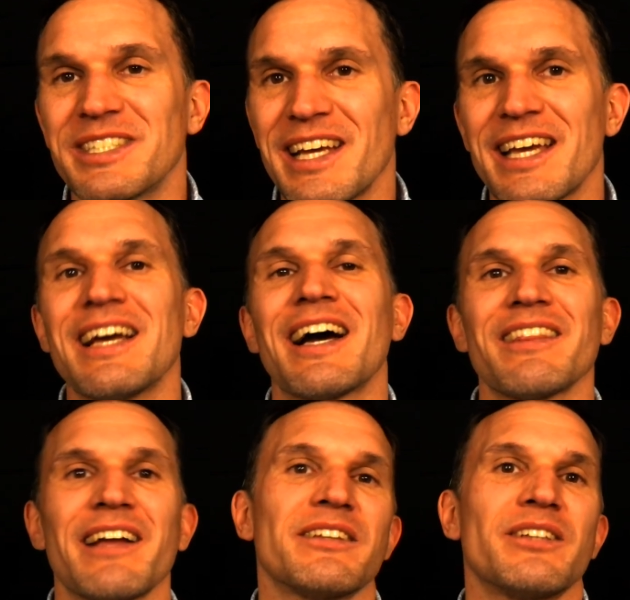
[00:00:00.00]
Today, I'd
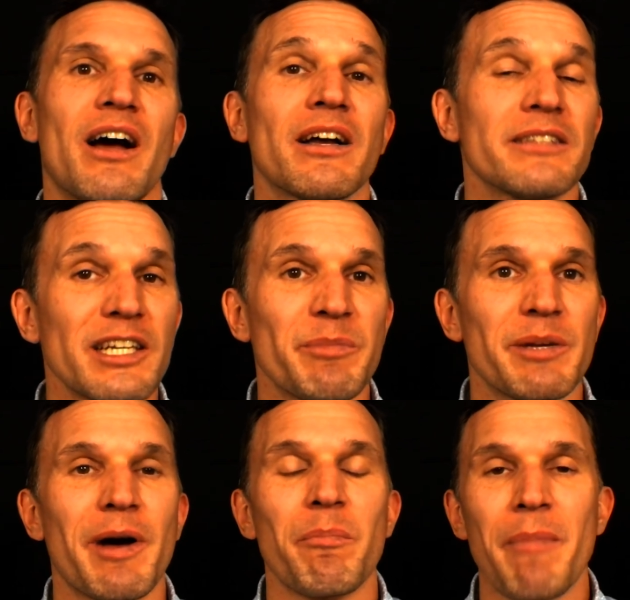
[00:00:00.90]
like to talk a little bit
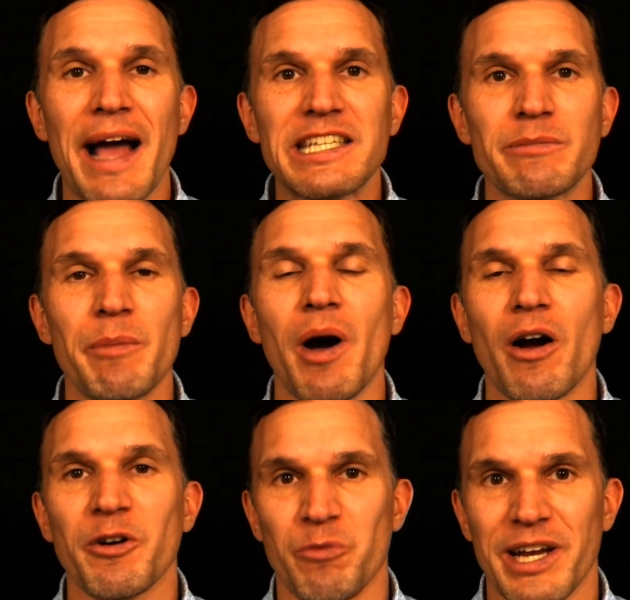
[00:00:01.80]
about maximum
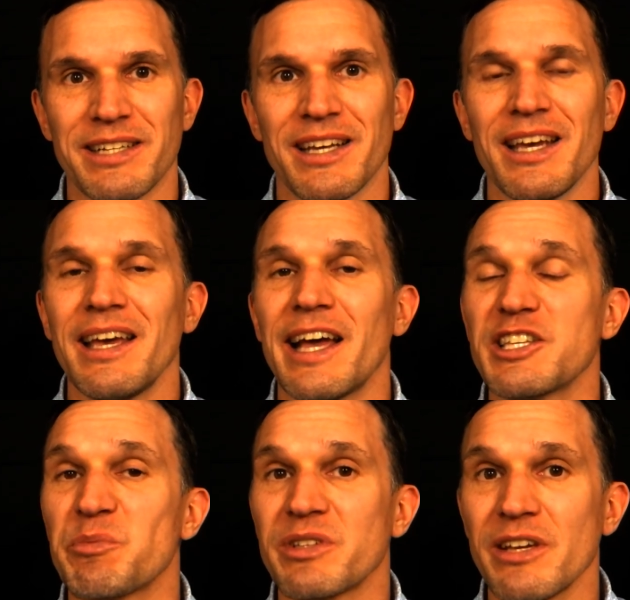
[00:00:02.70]
heart rate and
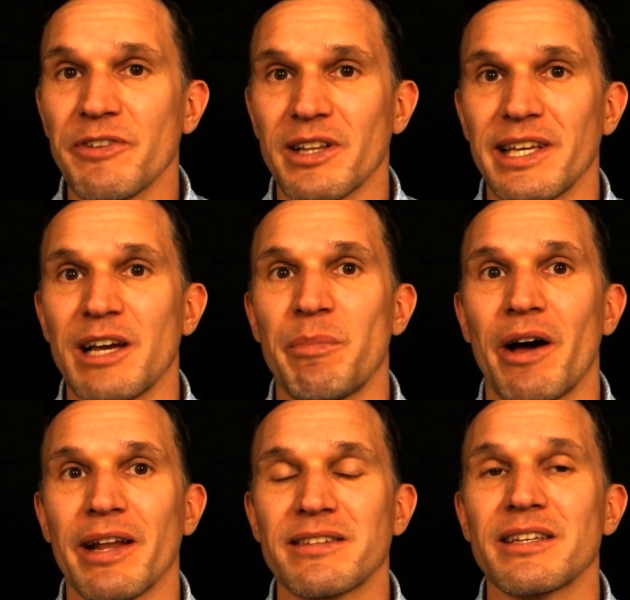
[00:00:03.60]
specifically
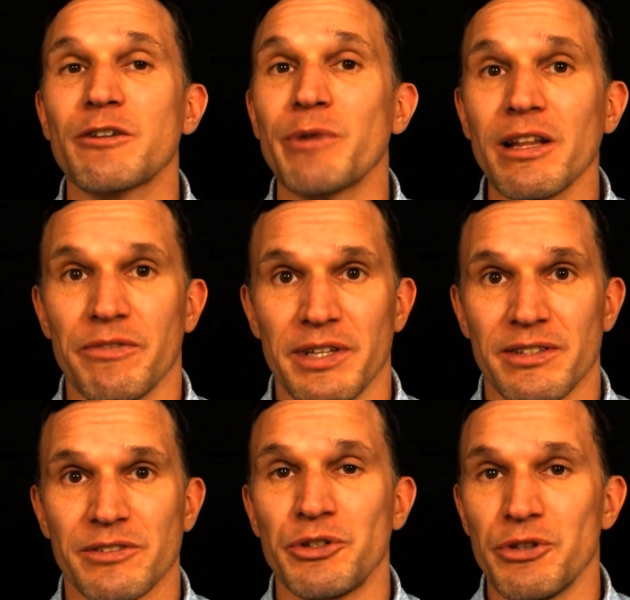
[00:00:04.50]
about its
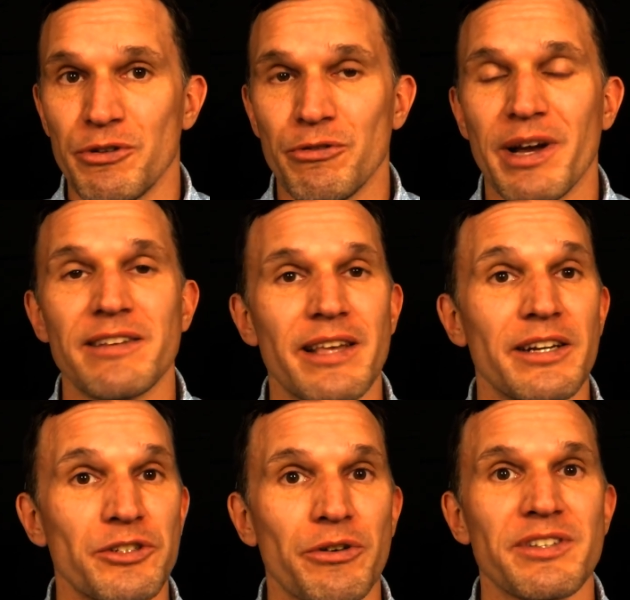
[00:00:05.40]
irrelevance to you as an
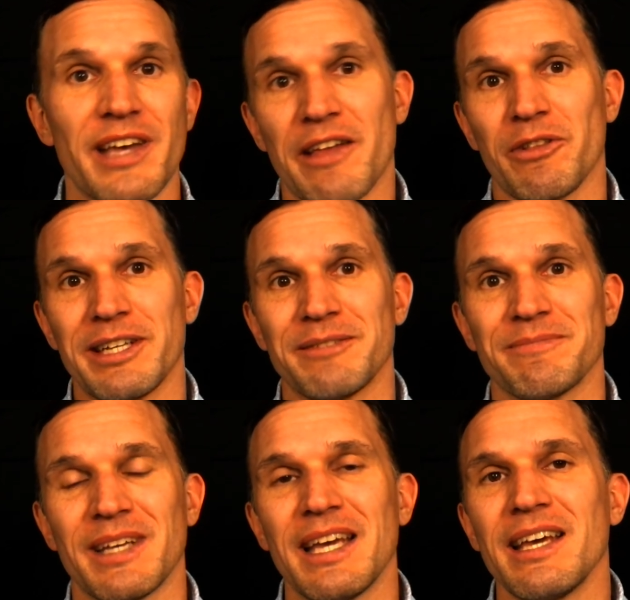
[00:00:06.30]
endurance athlete.
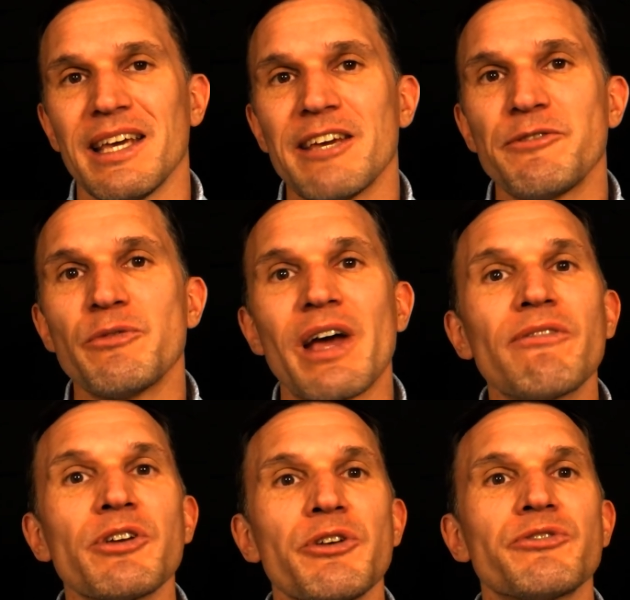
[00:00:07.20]
If you've
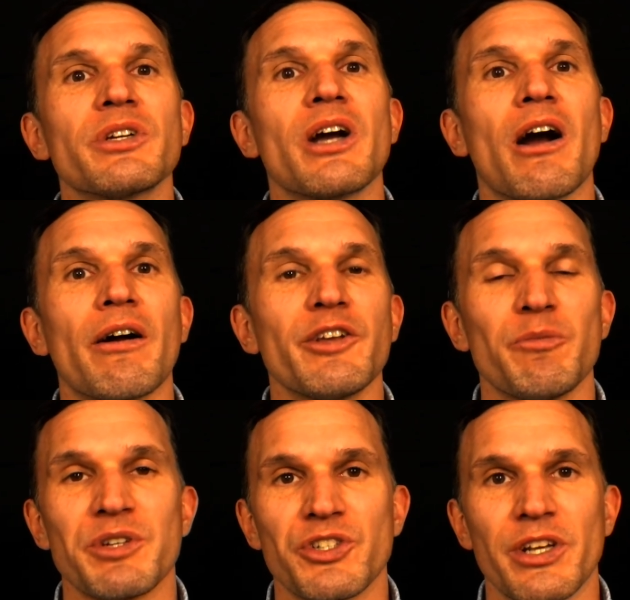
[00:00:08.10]
ever used a cardio
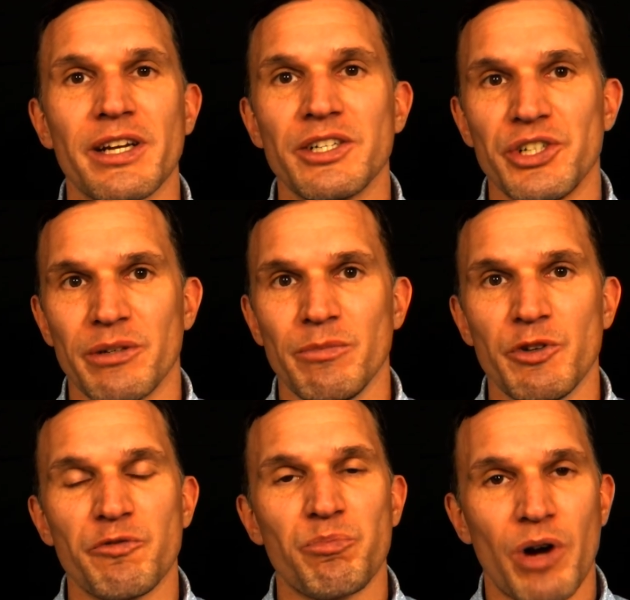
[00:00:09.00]
machine at a gym,
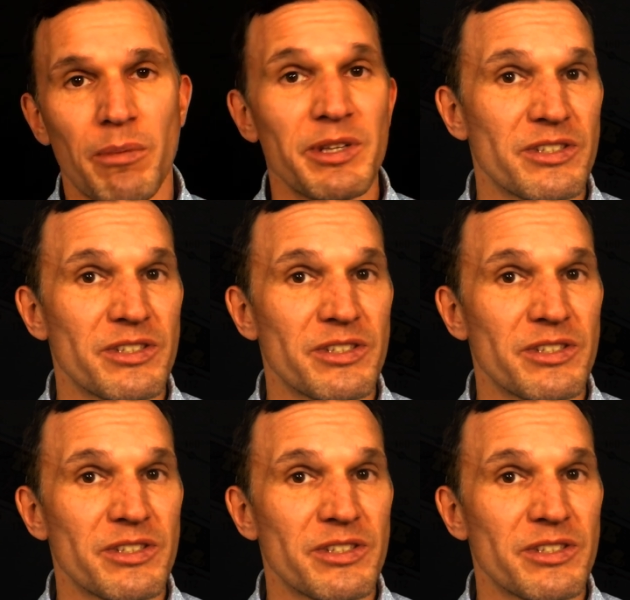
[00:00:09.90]
you've probably